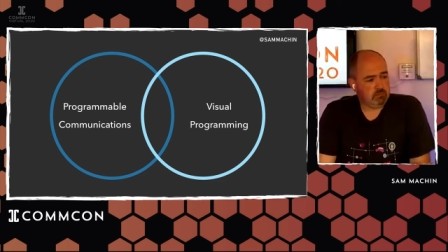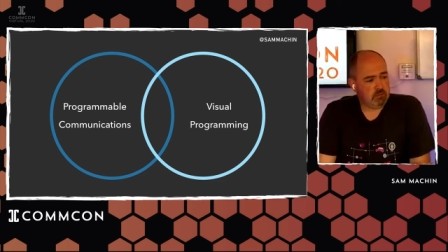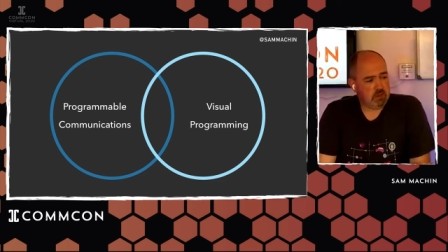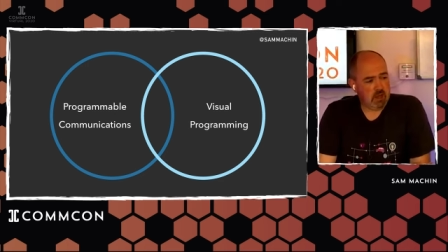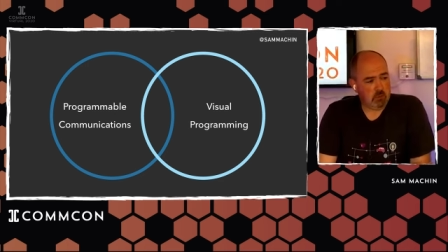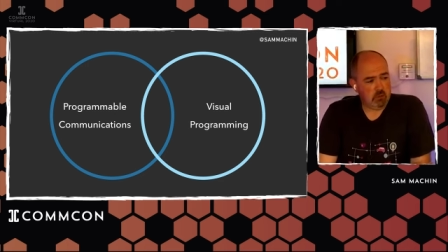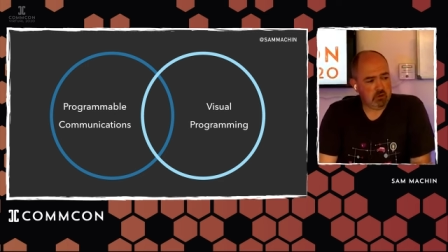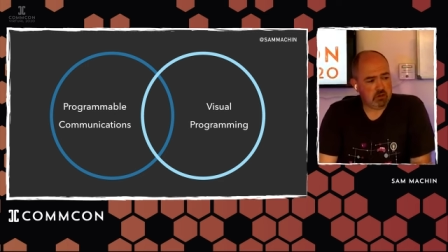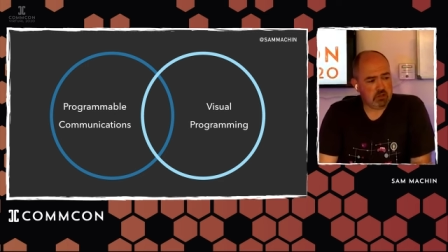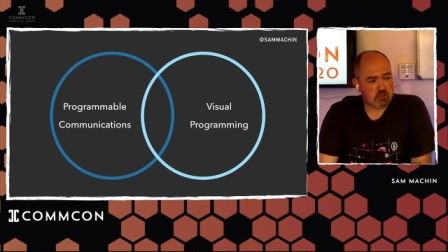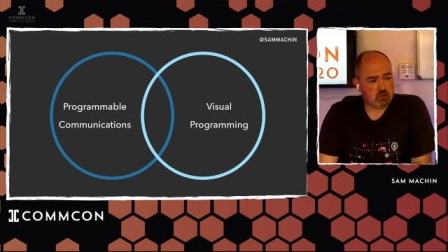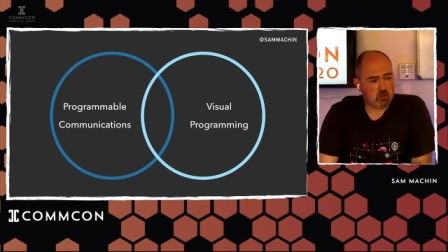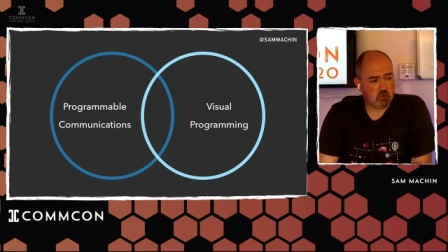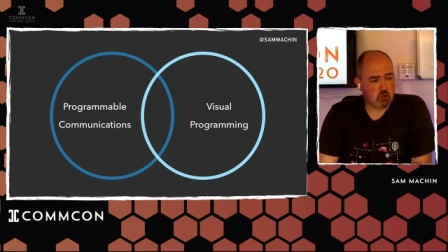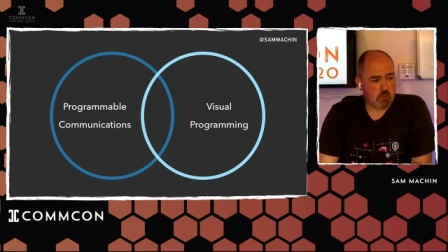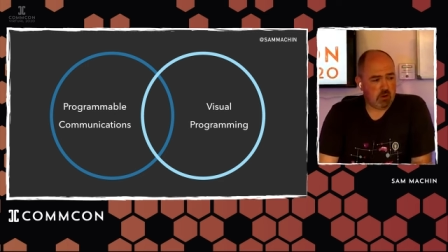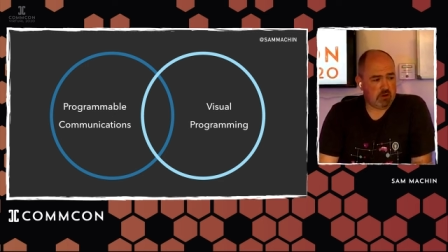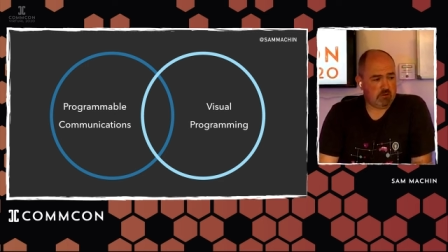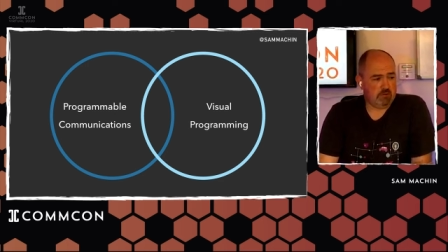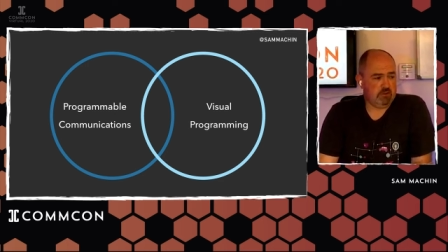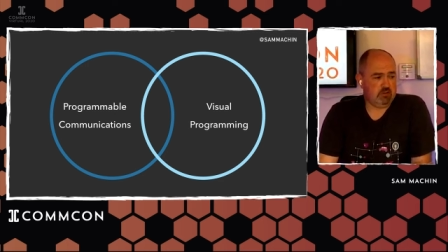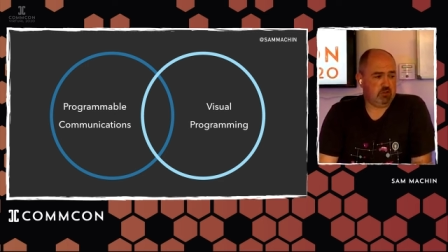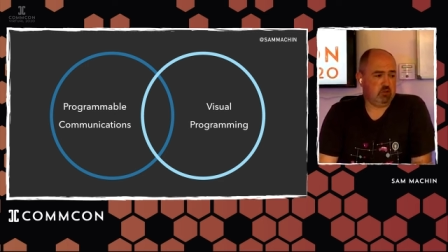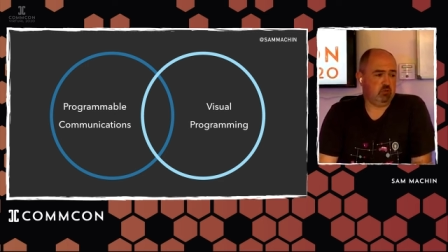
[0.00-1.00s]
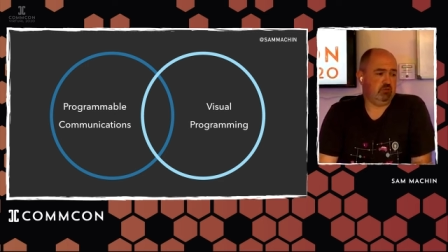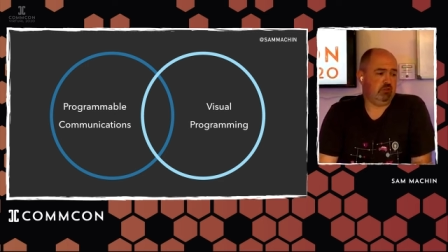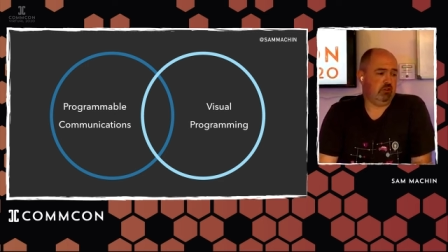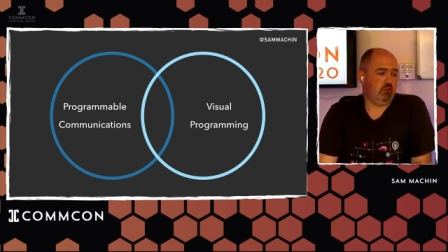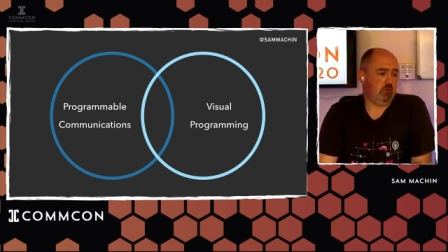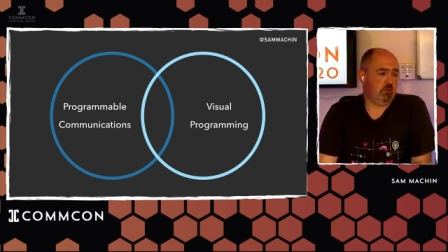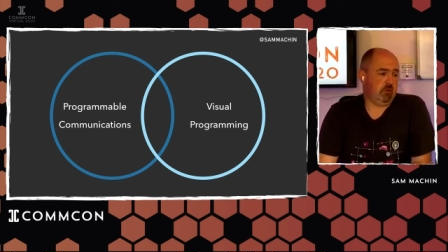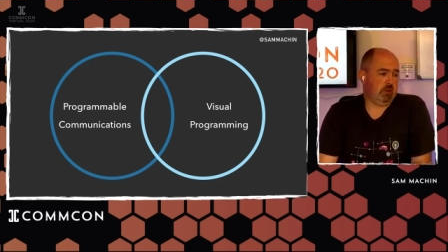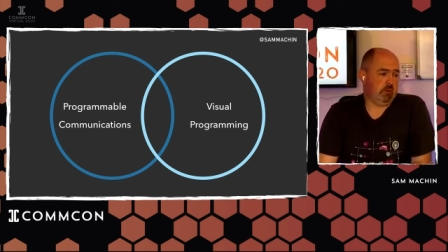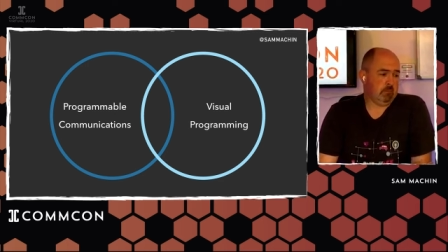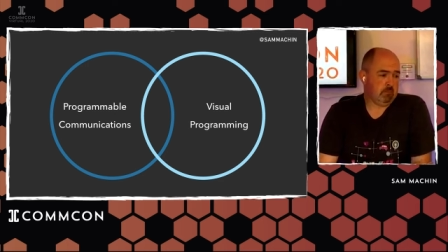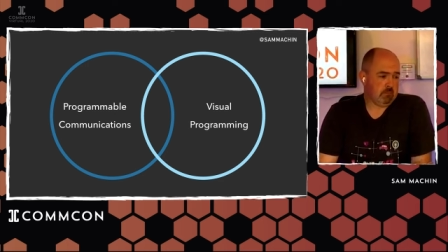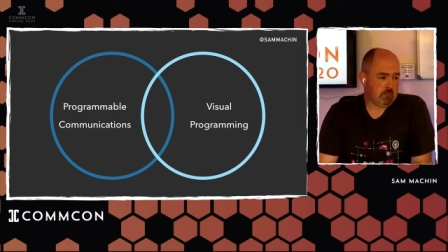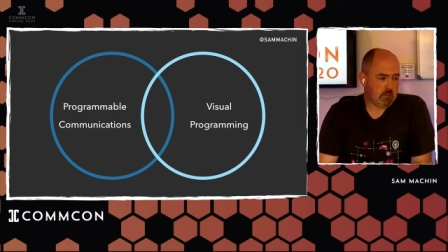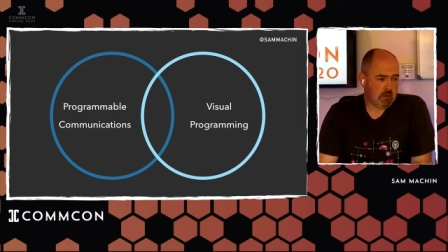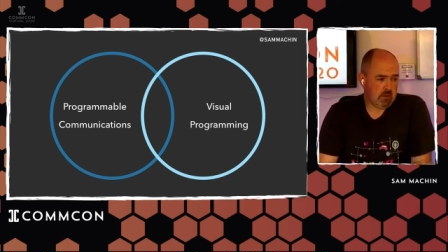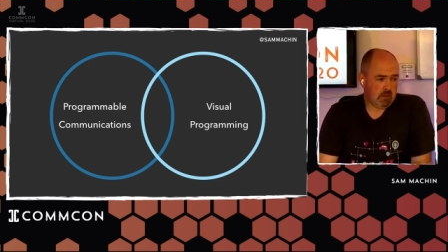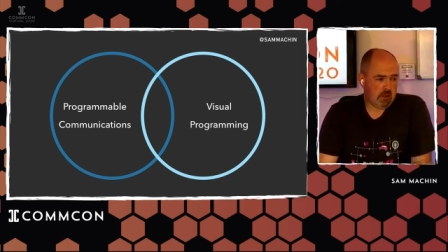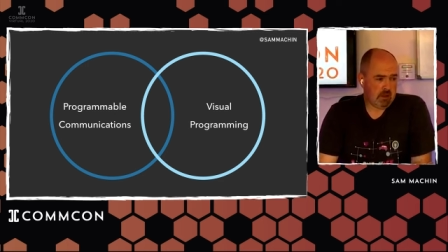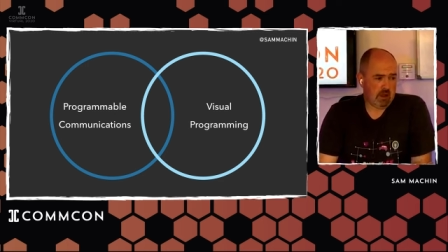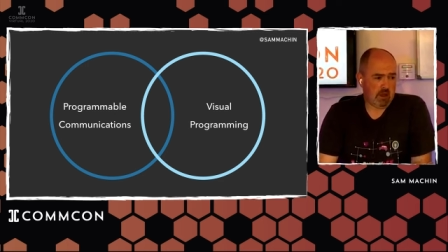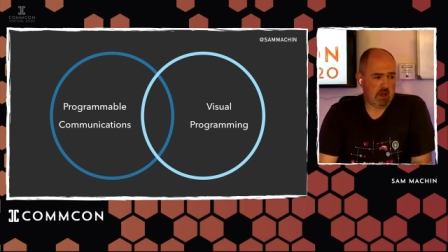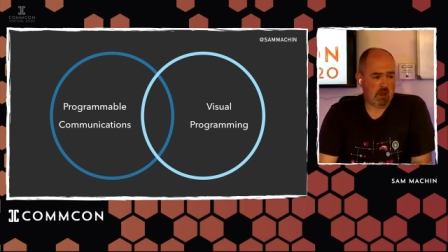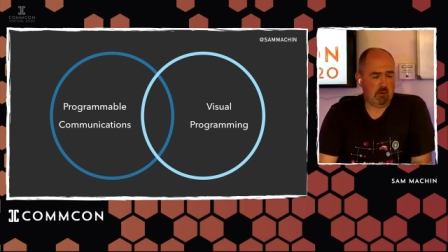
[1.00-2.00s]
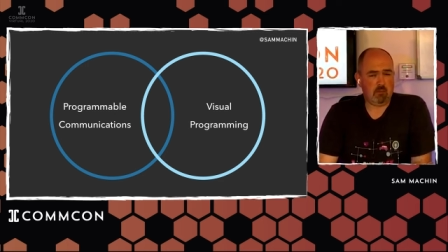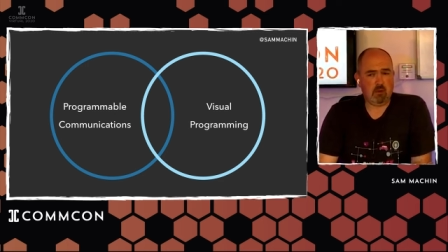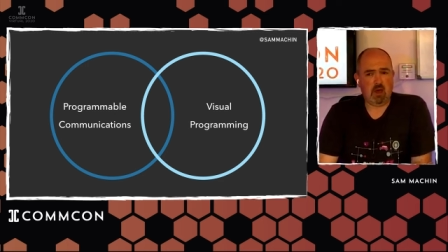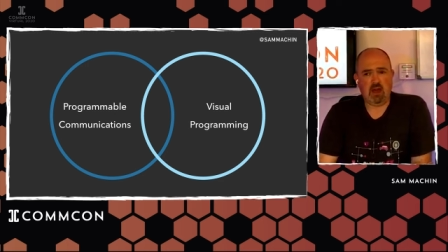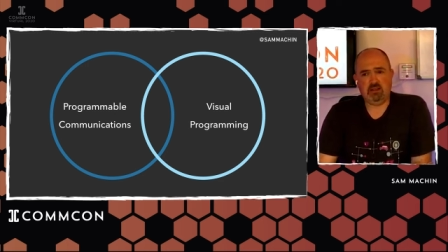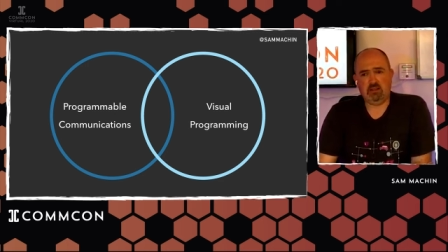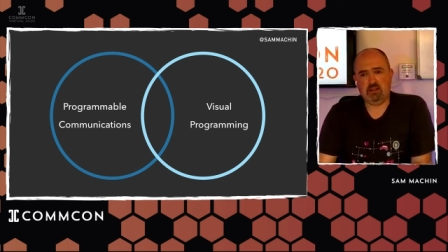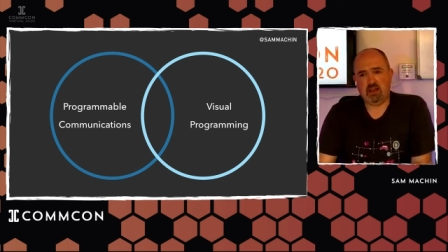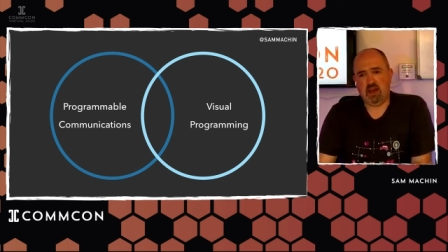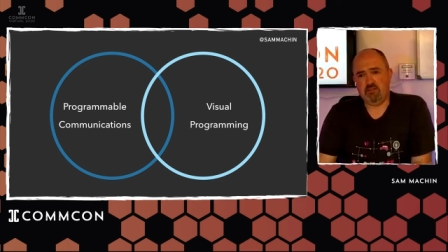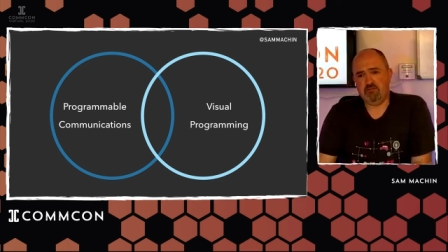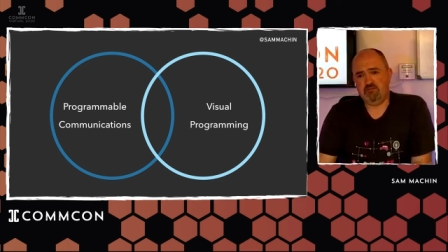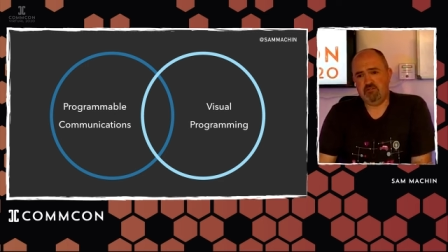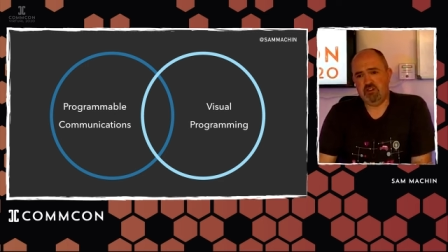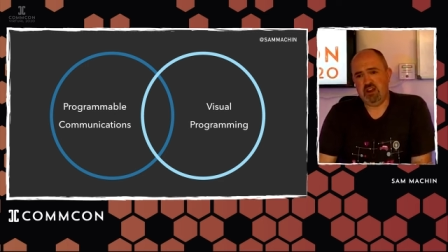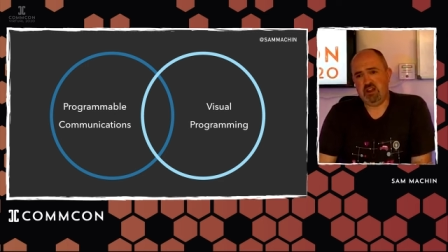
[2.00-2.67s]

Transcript: Yeah, we're going to talk about visual programming. And